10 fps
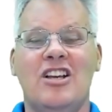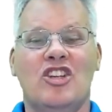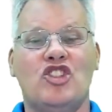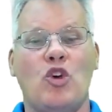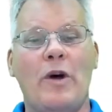
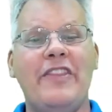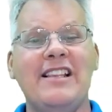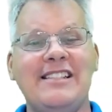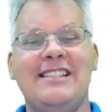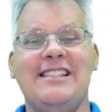So what
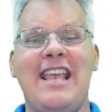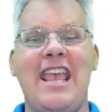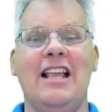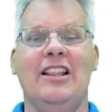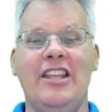this is
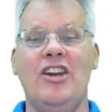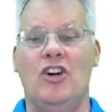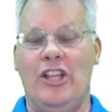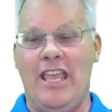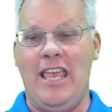saying
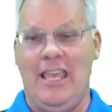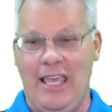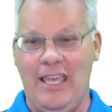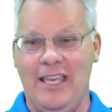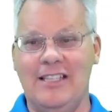literally
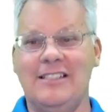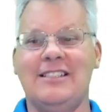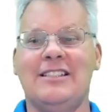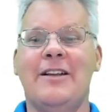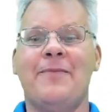is